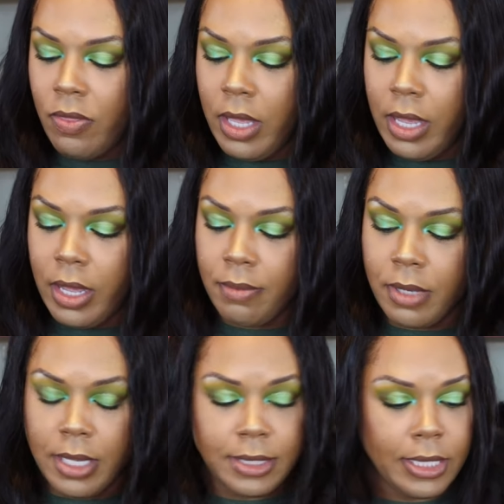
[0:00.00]
Then,
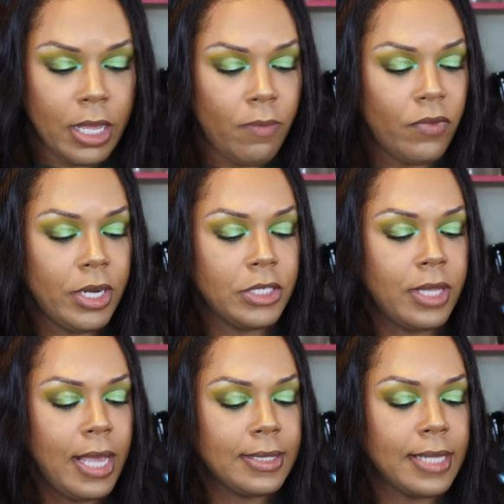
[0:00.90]
to help finish
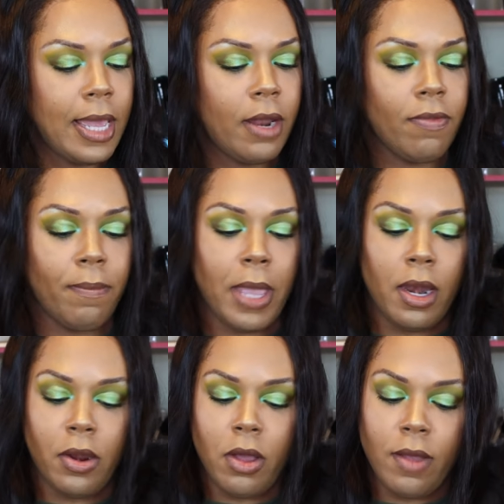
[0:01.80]
that side of the
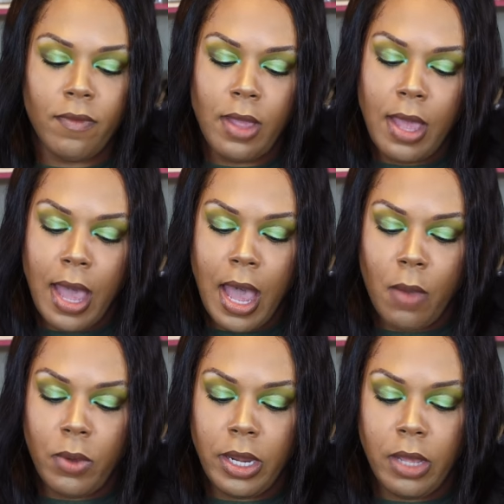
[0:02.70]
palette off,
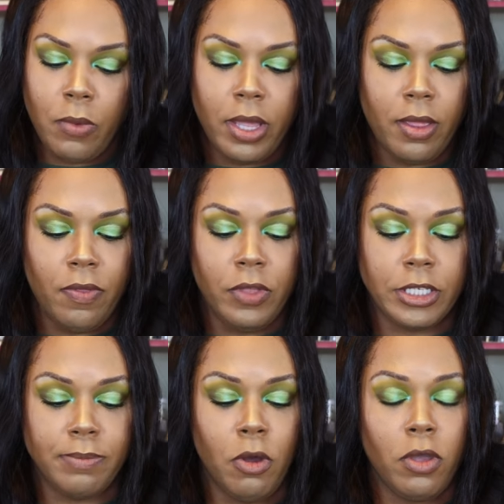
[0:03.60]
I went in with the
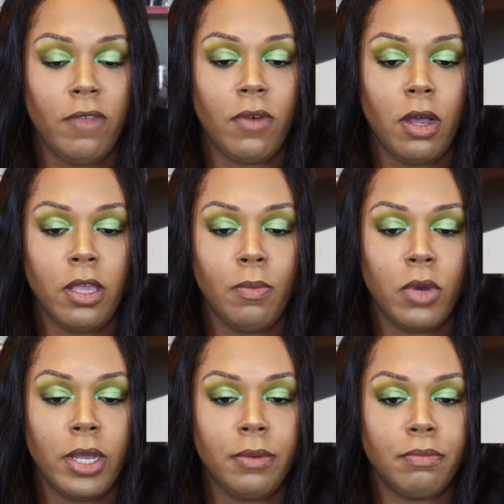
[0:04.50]
Smoky Volume
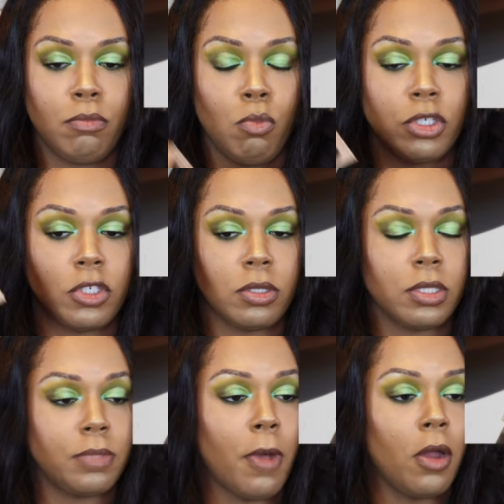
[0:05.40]
1, which is a
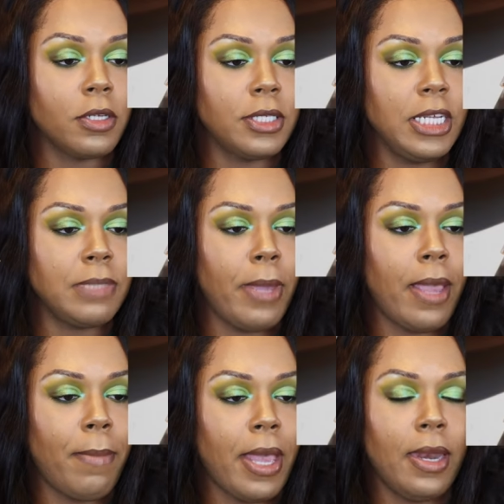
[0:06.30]
smaller
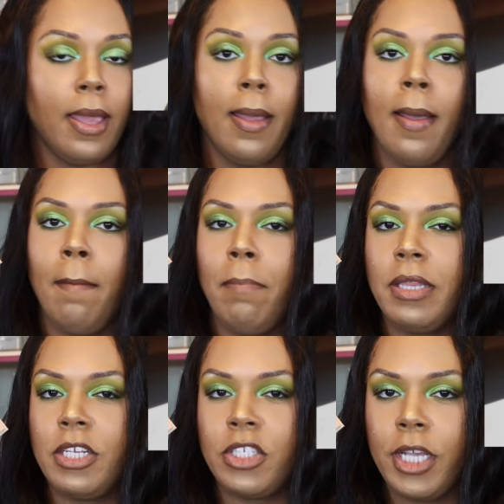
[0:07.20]
6-pan palette,
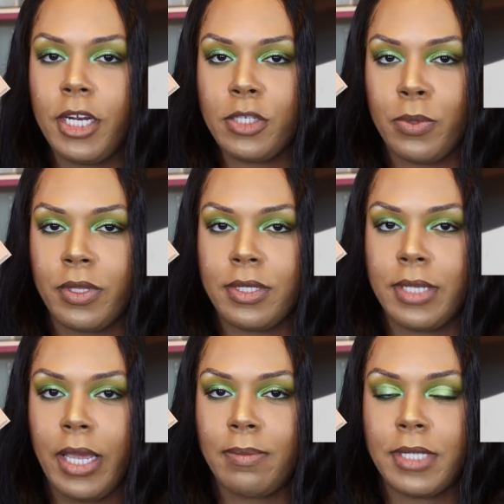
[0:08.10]
but the shadows were the
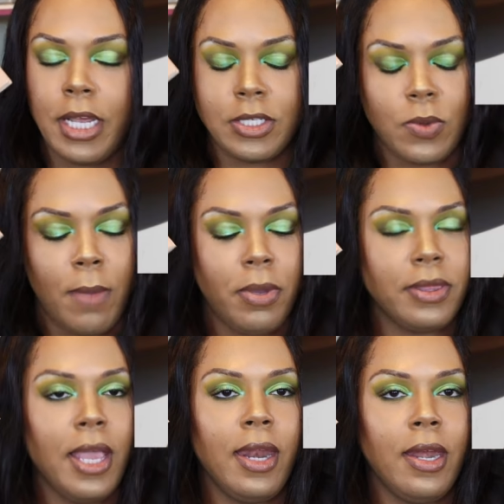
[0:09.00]
same size, so I
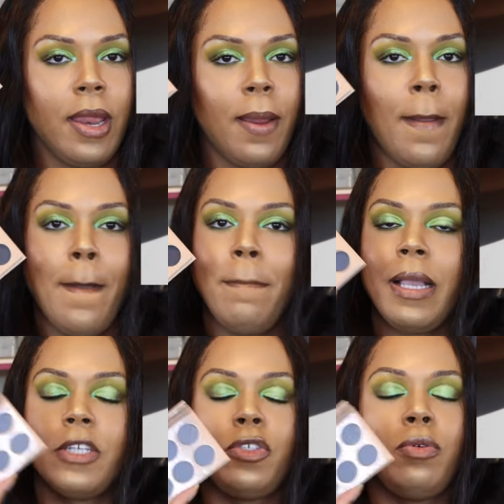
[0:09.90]
put that in there
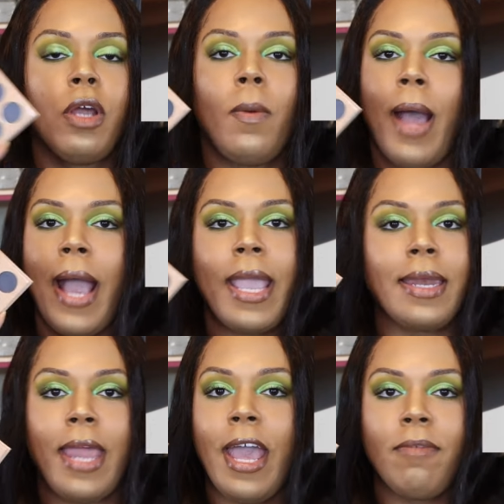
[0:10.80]
because you know, I
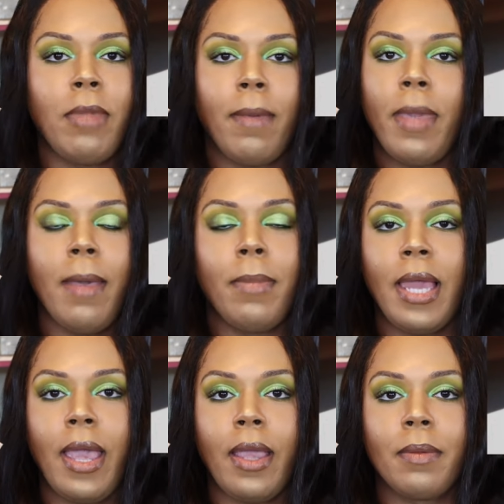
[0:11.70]
got to have me a matte
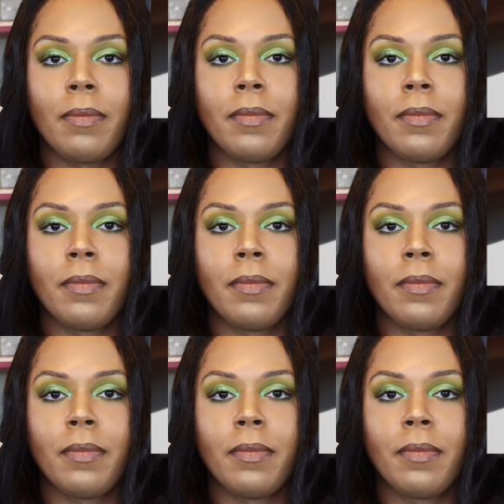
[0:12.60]
black.